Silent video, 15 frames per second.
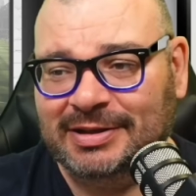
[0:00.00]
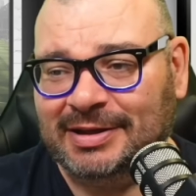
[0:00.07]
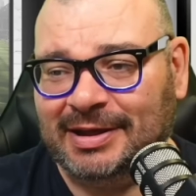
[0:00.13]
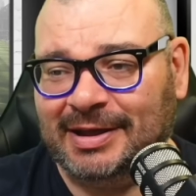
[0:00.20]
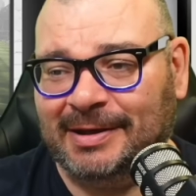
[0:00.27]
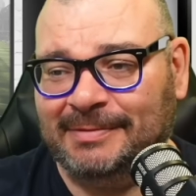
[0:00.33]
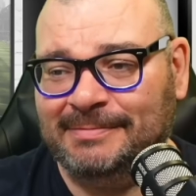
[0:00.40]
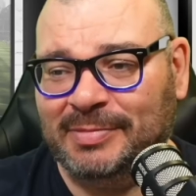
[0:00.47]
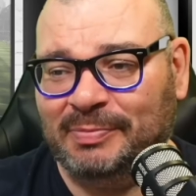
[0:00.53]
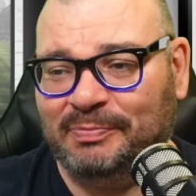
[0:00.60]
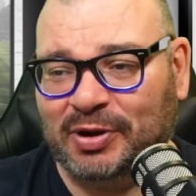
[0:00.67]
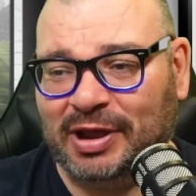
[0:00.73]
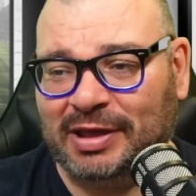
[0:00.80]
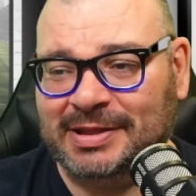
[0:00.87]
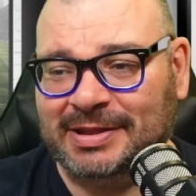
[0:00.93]

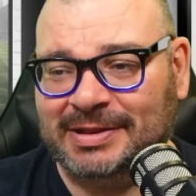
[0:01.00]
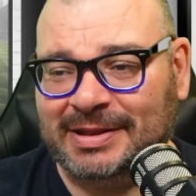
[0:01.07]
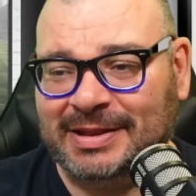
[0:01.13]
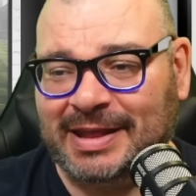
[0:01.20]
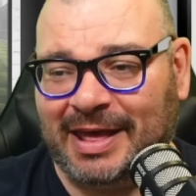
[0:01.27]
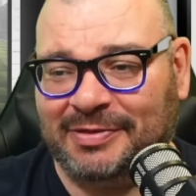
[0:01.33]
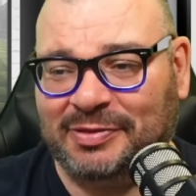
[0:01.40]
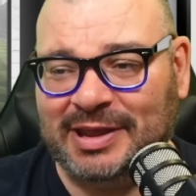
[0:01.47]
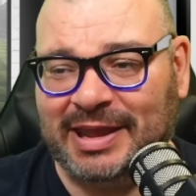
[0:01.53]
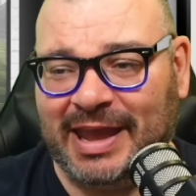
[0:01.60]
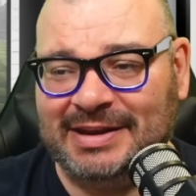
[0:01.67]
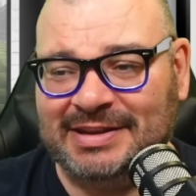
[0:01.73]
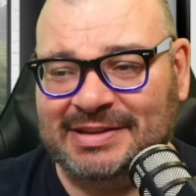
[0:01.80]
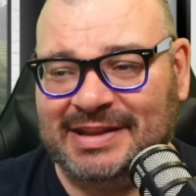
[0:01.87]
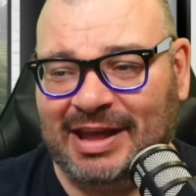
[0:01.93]
But I think
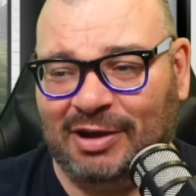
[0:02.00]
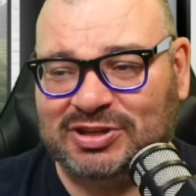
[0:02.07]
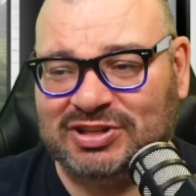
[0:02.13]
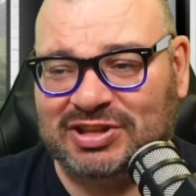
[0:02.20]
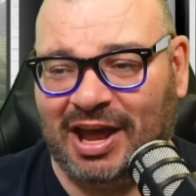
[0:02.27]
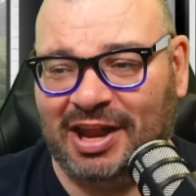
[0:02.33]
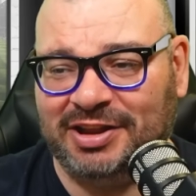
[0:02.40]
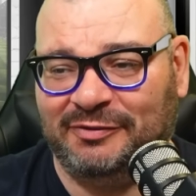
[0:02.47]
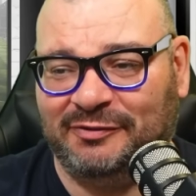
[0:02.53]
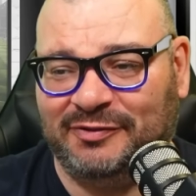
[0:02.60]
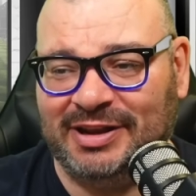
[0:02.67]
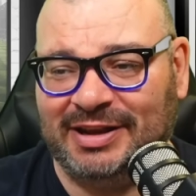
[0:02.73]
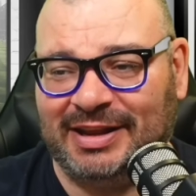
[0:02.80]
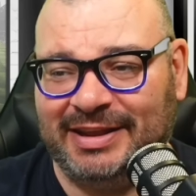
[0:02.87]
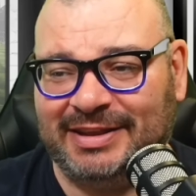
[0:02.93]
Eddie's now starting to
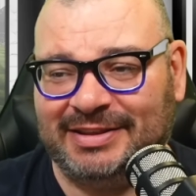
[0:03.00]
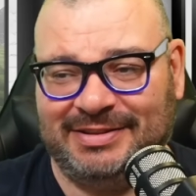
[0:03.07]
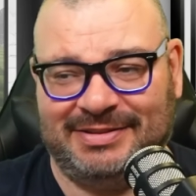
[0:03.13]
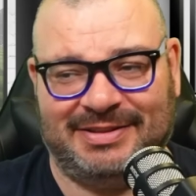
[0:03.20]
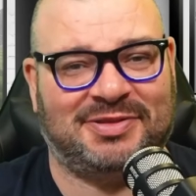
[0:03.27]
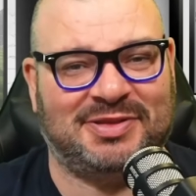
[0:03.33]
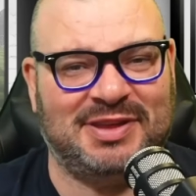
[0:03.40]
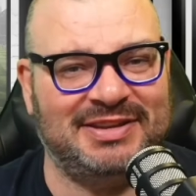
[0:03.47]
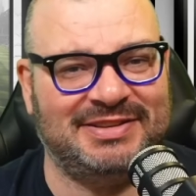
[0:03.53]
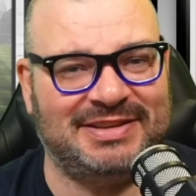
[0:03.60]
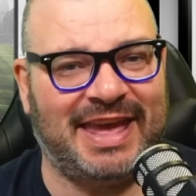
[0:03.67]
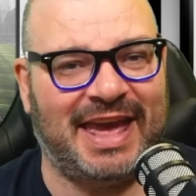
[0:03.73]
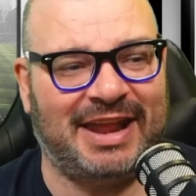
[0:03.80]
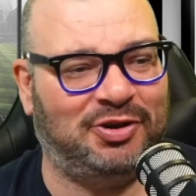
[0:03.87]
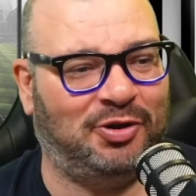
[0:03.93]
feel like things are
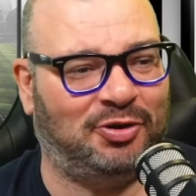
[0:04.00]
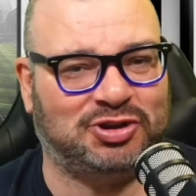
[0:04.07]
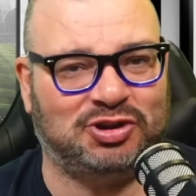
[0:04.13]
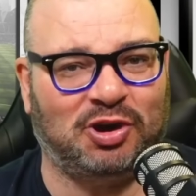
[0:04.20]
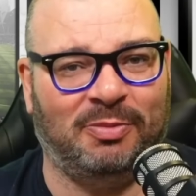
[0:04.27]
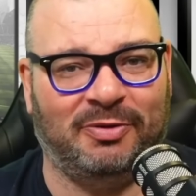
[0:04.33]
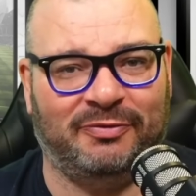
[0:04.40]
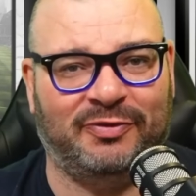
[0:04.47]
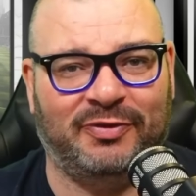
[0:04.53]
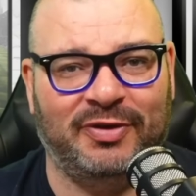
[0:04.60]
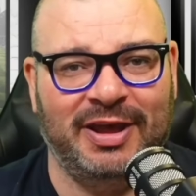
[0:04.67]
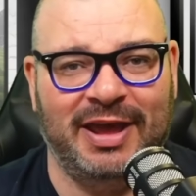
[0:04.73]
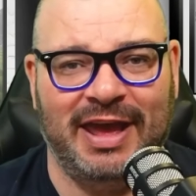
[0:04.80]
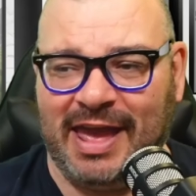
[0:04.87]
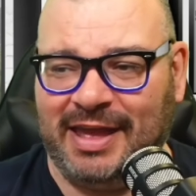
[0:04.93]
getting on top of
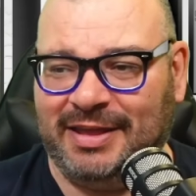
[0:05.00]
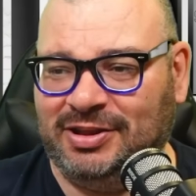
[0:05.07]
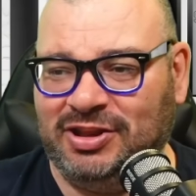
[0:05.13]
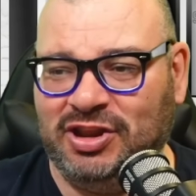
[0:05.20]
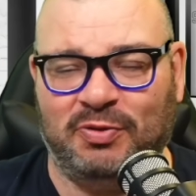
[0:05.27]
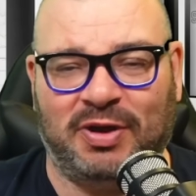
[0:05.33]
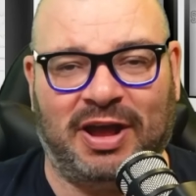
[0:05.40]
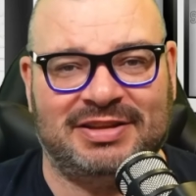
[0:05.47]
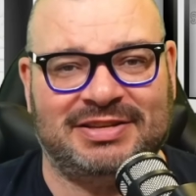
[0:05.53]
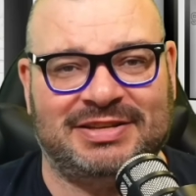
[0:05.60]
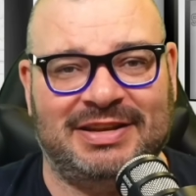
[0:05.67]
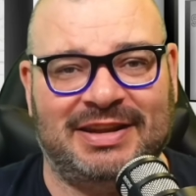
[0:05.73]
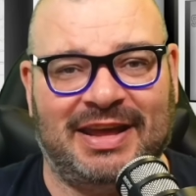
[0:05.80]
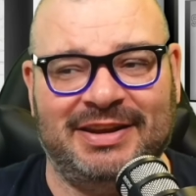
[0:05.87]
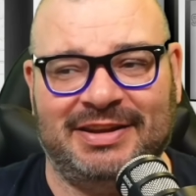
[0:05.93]
Newcastle
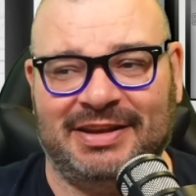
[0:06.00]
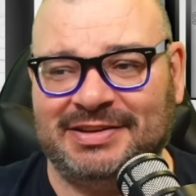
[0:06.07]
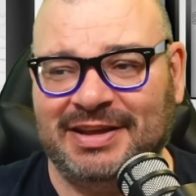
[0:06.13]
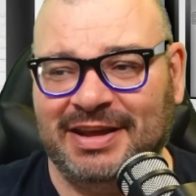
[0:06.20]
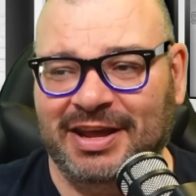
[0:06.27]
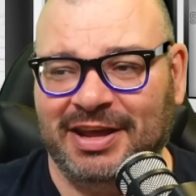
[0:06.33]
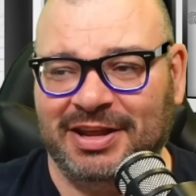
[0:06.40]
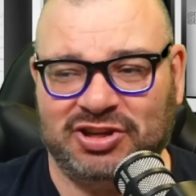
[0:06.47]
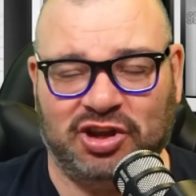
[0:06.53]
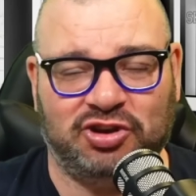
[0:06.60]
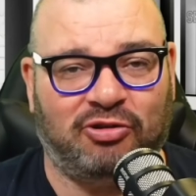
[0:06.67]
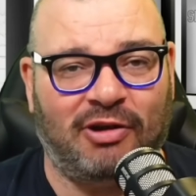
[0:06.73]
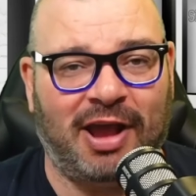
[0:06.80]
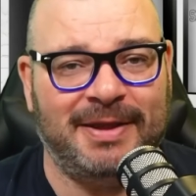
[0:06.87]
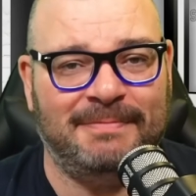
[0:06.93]
United to
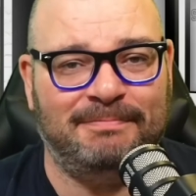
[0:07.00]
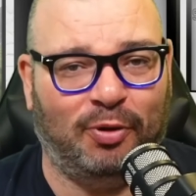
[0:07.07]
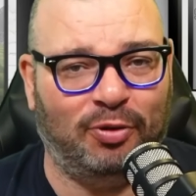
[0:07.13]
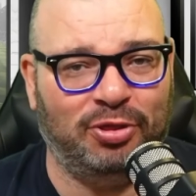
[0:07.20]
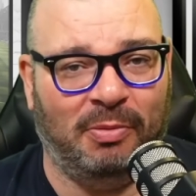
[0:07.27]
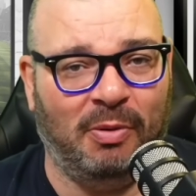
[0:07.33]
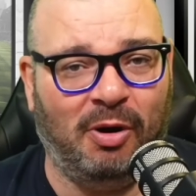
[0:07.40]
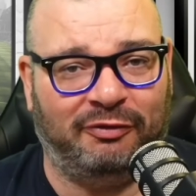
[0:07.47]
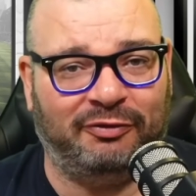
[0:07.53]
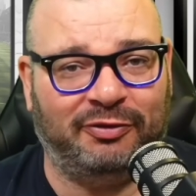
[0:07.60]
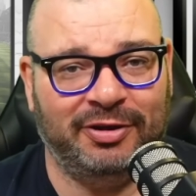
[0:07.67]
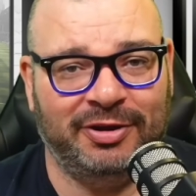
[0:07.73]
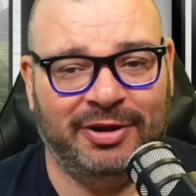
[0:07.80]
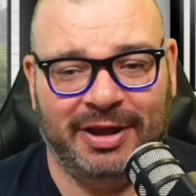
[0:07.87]
try and put them off.